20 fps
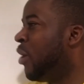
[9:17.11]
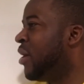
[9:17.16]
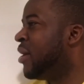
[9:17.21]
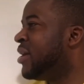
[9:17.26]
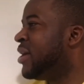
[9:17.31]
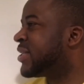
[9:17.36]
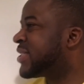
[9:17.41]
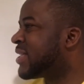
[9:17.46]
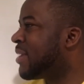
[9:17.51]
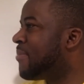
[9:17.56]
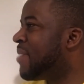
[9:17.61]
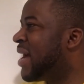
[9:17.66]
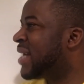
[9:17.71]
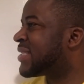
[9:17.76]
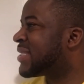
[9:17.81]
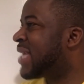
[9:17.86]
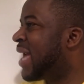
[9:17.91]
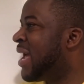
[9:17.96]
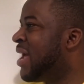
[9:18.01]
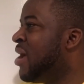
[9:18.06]
You see me, I
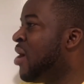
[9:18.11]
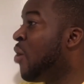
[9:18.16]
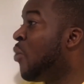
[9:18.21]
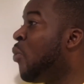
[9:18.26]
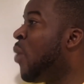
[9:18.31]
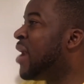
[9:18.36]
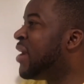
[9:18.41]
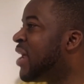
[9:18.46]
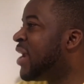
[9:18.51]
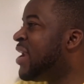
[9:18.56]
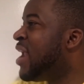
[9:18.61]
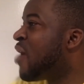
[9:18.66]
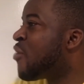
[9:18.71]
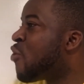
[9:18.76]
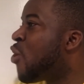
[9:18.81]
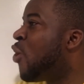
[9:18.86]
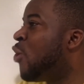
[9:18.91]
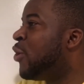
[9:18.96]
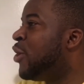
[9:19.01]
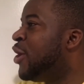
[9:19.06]
say, when you're there
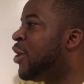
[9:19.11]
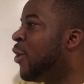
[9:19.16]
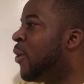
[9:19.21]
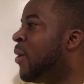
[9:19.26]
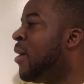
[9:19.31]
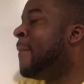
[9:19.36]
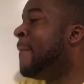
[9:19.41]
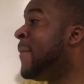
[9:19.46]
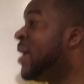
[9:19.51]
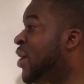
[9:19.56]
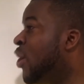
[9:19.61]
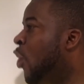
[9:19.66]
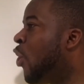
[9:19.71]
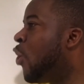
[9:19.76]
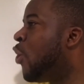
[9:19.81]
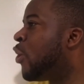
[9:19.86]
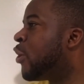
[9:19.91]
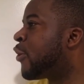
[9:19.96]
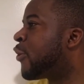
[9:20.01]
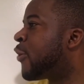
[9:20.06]
around, you know, me no
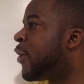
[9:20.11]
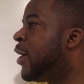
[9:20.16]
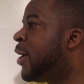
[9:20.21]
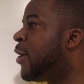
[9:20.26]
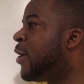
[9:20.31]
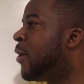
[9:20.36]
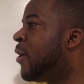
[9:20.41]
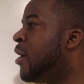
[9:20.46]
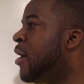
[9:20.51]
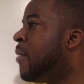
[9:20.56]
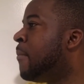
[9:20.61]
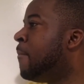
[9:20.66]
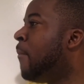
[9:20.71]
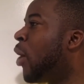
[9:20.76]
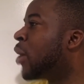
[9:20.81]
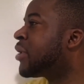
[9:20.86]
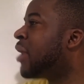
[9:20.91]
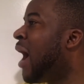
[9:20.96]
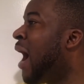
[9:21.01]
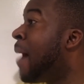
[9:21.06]
hungry, you know.
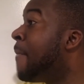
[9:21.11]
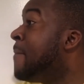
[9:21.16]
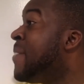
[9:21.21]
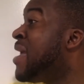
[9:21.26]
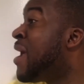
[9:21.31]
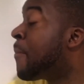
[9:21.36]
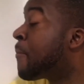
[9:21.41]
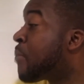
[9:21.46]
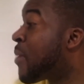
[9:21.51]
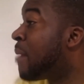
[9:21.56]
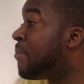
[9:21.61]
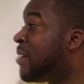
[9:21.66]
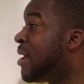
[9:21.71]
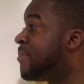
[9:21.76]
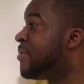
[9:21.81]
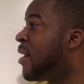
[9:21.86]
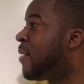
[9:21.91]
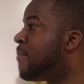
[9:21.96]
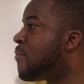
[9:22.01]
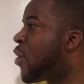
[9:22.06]
But I be a problem you
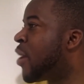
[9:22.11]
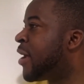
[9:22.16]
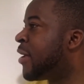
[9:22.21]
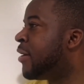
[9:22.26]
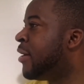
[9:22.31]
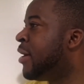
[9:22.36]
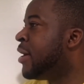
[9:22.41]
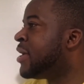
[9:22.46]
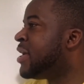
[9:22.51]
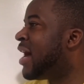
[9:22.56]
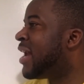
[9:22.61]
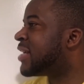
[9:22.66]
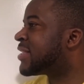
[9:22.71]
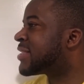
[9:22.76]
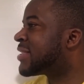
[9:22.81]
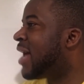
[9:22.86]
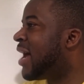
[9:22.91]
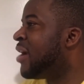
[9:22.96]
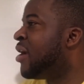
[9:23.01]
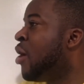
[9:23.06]
bring. You
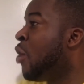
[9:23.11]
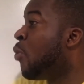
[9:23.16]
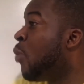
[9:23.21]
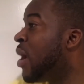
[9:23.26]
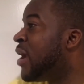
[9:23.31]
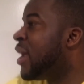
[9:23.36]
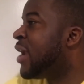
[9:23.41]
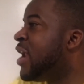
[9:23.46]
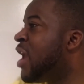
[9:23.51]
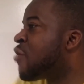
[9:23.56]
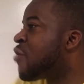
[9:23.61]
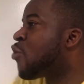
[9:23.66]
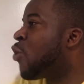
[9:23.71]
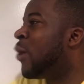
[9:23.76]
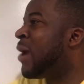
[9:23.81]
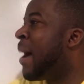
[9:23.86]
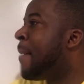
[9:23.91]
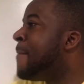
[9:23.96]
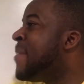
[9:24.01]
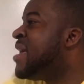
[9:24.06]
understand? When you're there around,
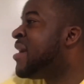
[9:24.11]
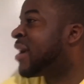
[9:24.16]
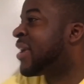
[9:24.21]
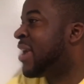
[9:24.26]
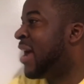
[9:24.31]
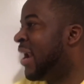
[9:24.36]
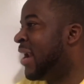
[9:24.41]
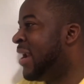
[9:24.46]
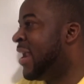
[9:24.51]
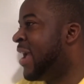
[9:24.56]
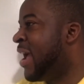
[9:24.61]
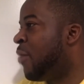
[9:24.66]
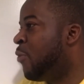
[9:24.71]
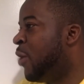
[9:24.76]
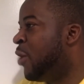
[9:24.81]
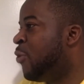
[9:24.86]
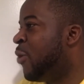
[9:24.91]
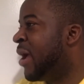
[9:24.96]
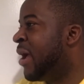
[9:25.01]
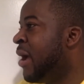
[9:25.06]
I be a girl there with
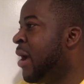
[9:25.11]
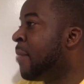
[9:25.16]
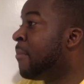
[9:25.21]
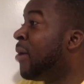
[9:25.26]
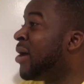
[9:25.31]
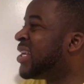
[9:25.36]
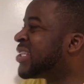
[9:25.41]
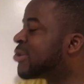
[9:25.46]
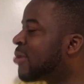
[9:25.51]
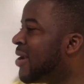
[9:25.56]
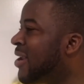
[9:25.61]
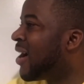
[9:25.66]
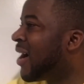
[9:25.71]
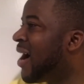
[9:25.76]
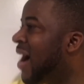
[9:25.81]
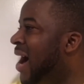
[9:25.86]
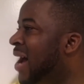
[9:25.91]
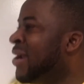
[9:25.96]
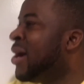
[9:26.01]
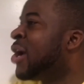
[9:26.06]
me. But yes, when you're
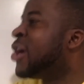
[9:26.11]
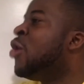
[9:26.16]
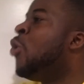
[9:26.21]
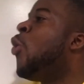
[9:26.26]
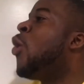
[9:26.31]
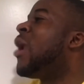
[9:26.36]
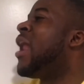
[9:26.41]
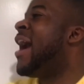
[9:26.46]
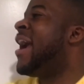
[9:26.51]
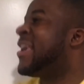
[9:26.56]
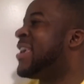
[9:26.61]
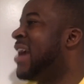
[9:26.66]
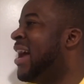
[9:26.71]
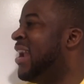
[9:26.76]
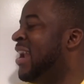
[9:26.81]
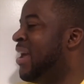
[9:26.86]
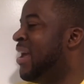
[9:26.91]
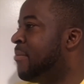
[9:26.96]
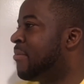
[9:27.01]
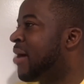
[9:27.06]
gone, the whole of girl
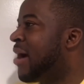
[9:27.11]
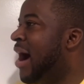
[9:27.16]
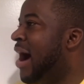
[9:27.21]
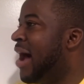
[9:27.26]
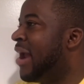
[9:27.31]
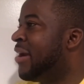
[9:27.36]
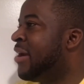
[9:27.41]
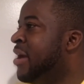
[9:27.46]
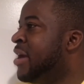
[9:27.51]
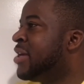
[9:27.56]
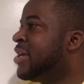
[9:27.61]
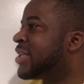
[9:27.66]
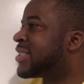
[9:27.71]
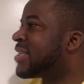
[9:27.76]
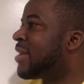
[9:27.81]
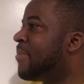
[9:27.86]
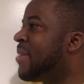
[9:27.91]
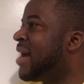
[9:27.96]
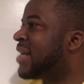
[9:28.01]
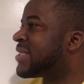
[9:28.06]
them gone. You see
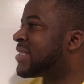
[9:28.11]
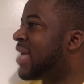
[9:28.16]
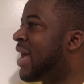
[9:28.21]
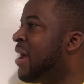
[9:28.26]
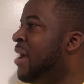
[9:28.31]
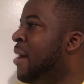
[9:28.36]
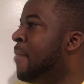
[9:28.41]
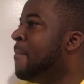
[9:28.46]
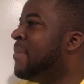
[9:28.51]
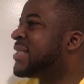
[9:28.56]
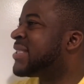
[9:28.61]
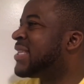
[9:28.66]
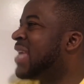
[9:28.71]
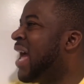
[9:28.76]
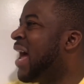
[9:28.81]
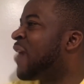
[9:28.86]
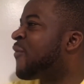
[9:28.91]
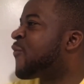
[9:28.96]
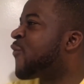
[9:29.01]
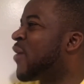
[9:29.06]
me, I say, me see
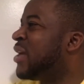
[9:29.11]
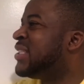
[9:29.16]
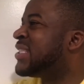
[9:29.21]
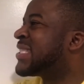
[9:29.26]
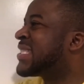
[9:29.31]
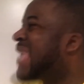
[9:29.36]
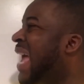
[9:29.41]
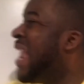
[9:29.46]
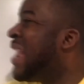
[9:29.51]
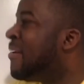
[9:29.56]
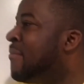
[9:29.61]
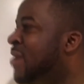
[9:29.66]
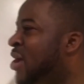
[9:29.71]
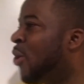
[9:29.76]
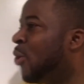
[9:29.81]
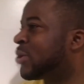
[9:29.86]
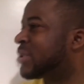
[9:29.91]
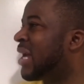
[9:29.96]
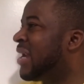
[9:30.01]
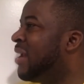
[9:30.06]
all friends sell me
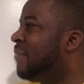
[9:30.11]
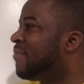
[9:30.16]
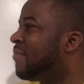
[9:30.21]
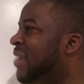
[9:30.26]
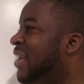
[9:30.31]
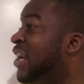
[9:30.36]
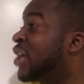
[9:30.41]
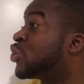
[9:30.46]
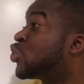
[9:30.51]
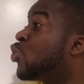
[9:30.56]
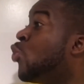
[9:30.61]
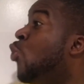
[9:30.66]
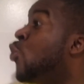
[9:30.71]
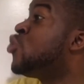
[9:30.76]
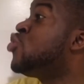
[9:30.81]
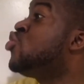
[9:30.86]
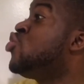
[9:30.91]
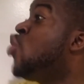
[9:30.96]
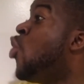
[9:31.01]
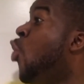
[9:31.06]
out and them things. Through
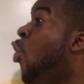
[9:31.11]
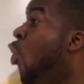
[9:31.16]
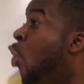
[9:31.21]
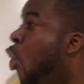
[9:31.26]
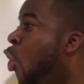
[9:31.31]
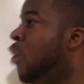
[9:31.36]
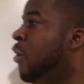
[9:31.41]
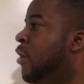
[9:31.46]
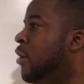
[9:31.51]
you.